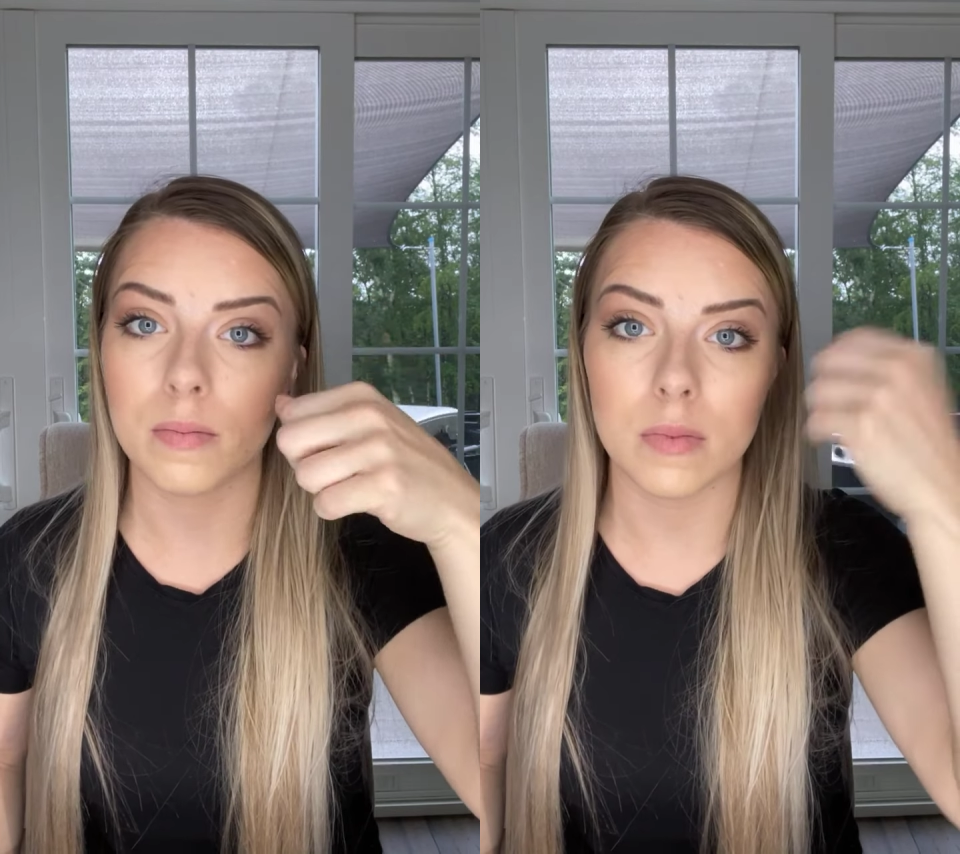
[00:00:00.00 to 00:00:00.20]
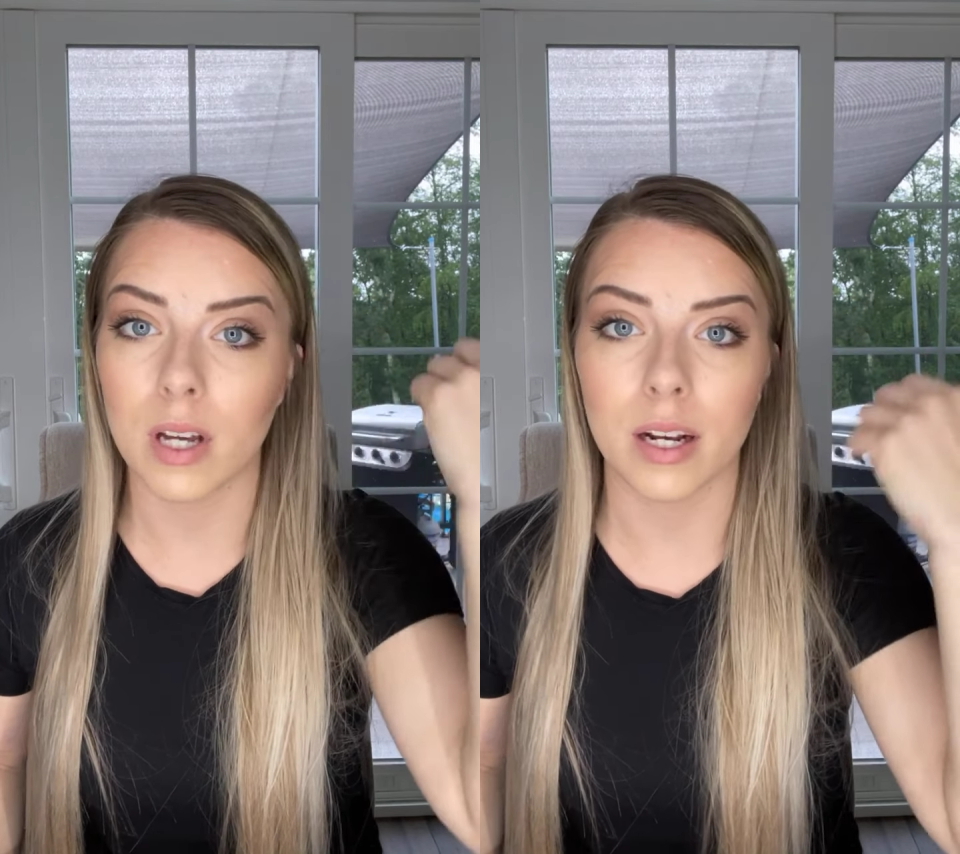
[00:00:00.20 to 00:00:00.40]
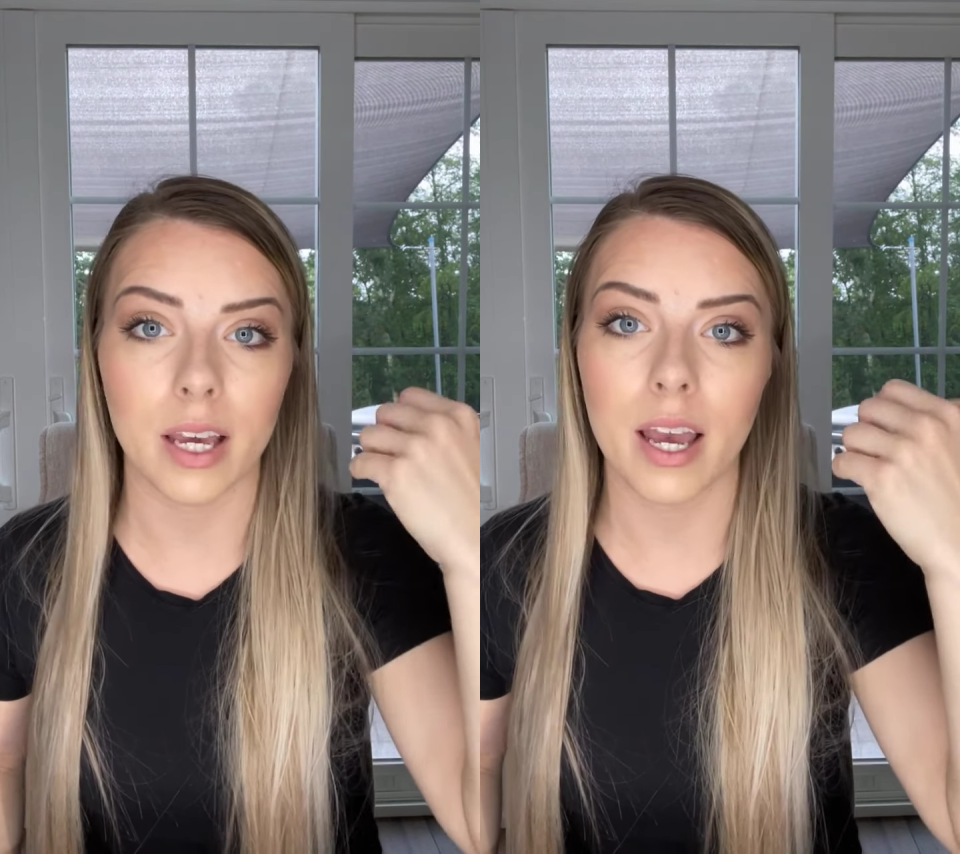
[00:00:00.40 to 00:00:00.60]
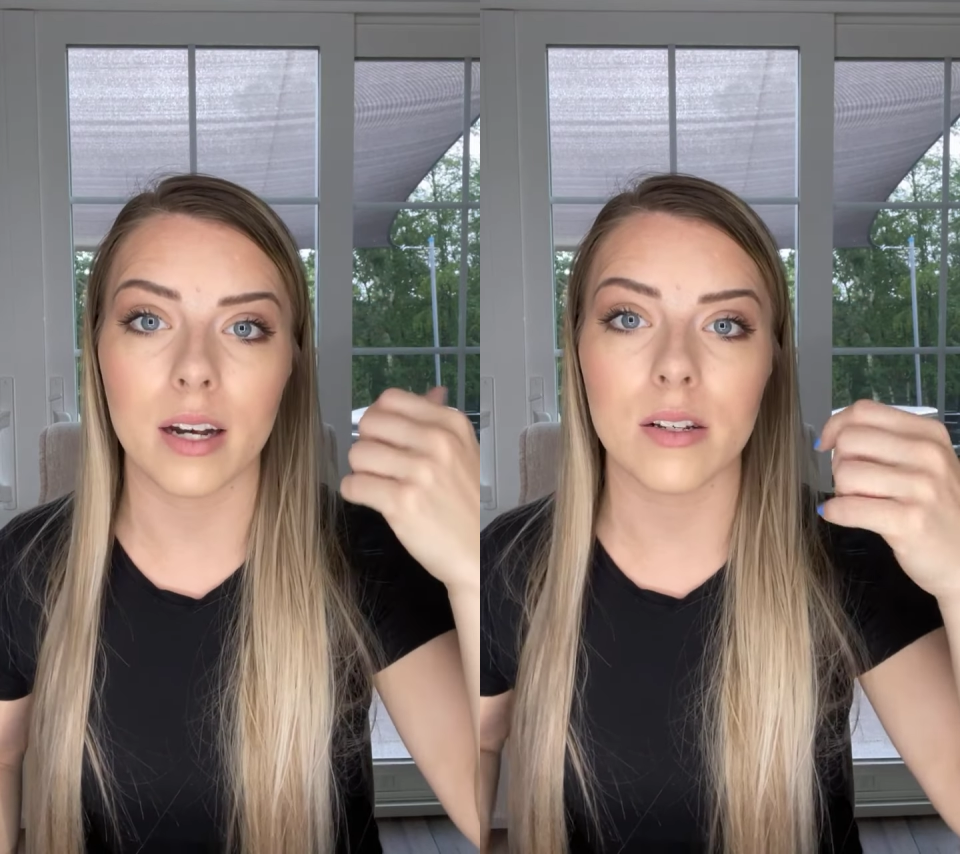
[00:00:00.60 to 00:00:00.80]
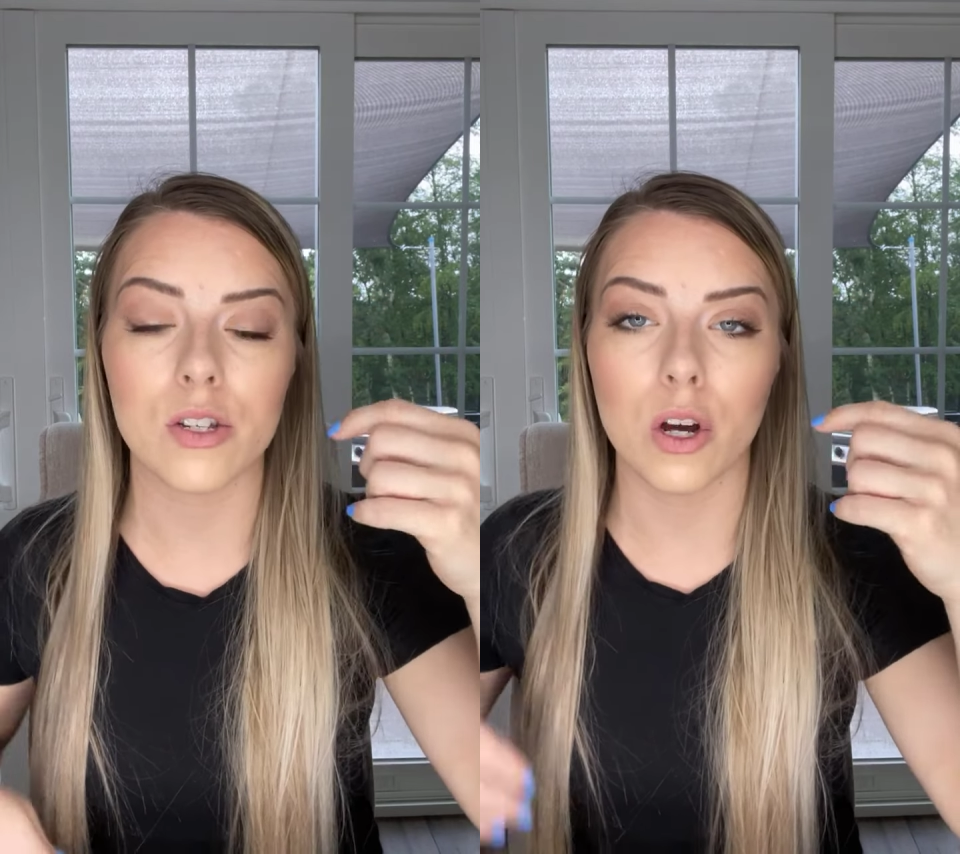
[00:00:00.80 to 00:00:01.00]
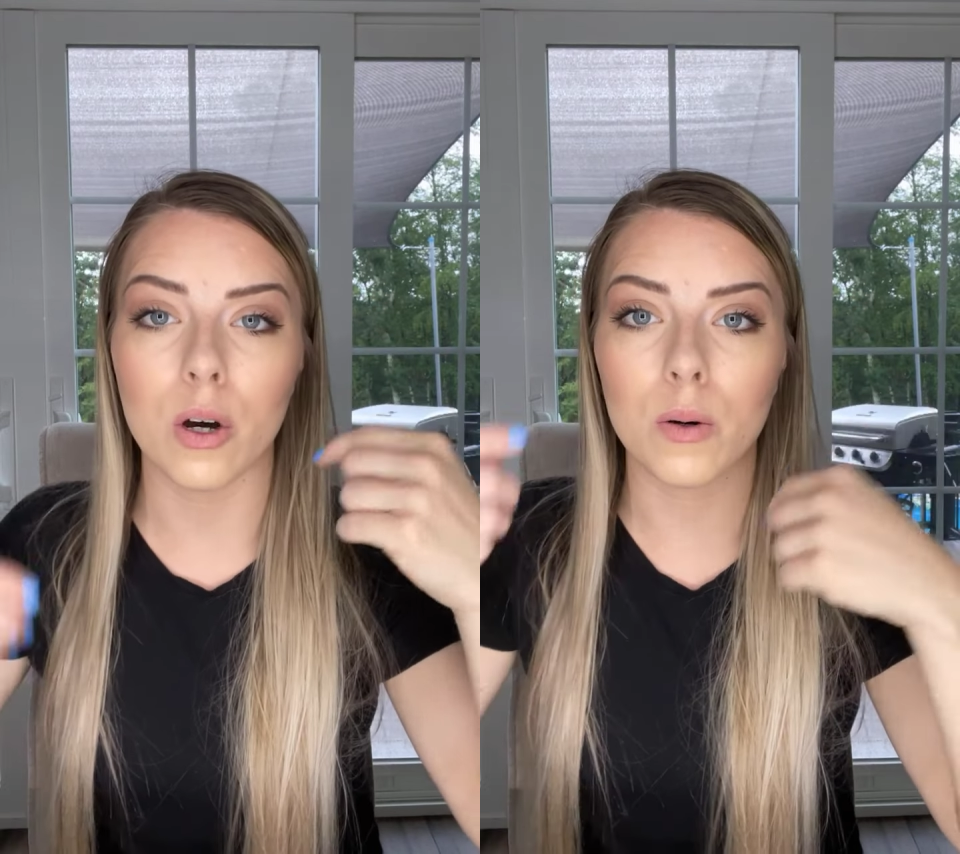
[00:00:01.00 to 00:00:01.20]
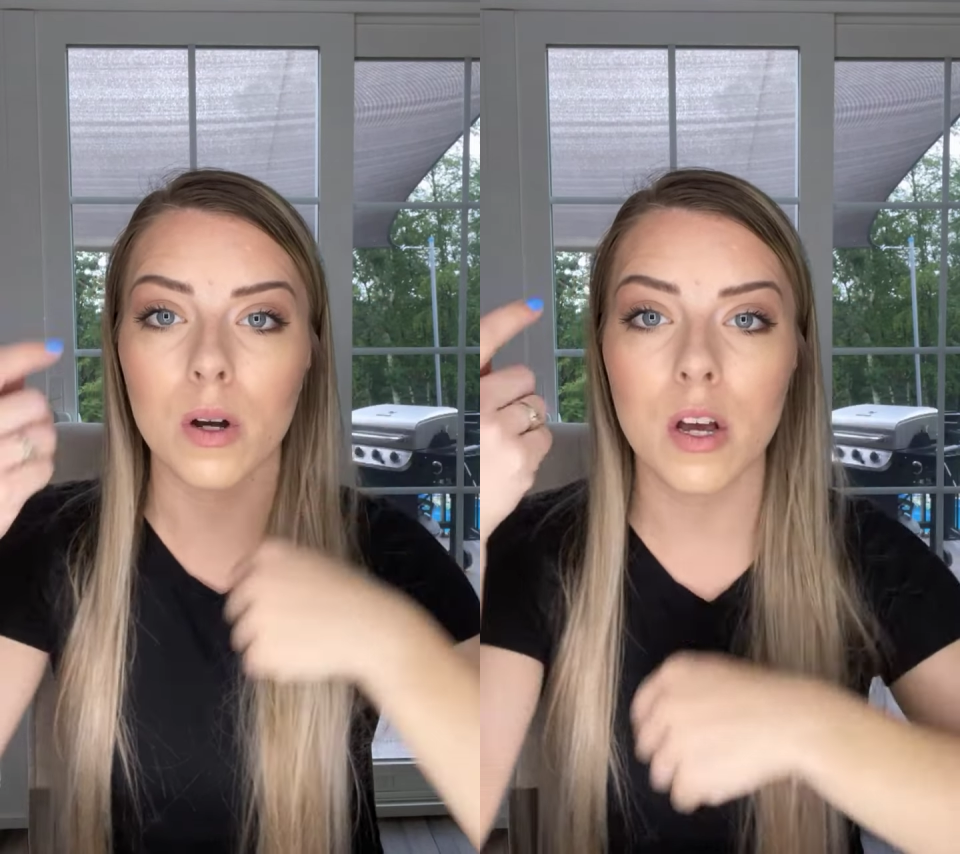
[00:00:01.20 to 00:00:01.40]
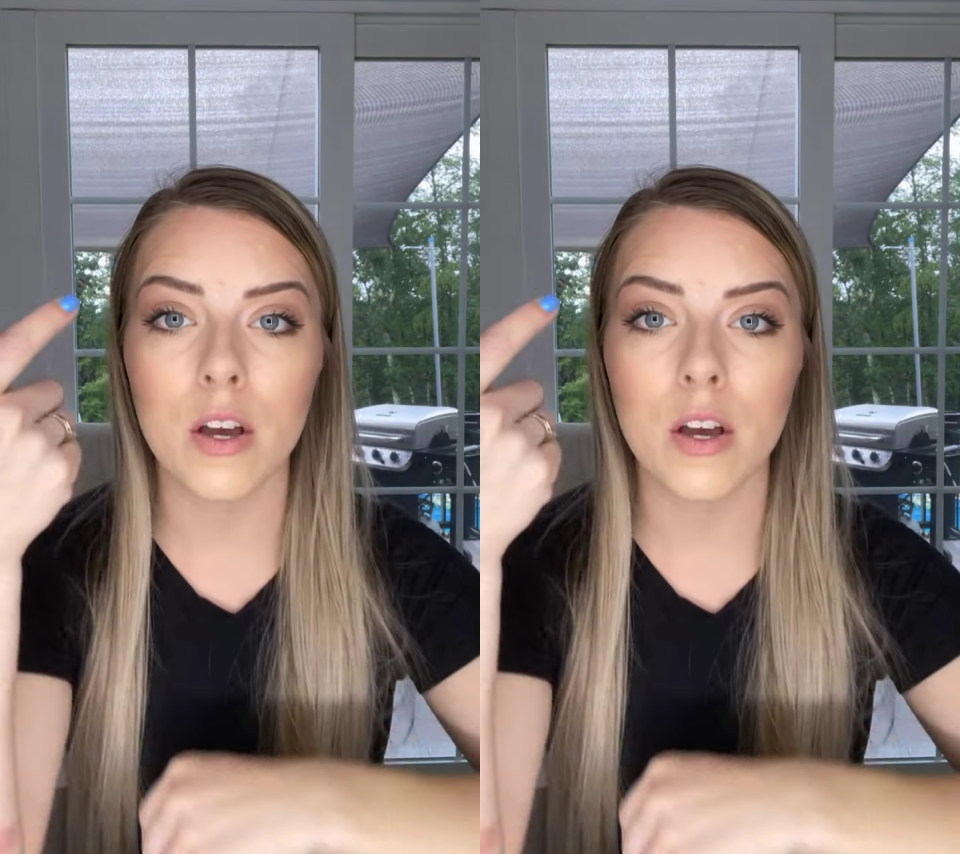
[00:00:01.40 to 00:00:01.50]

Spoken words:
done again. So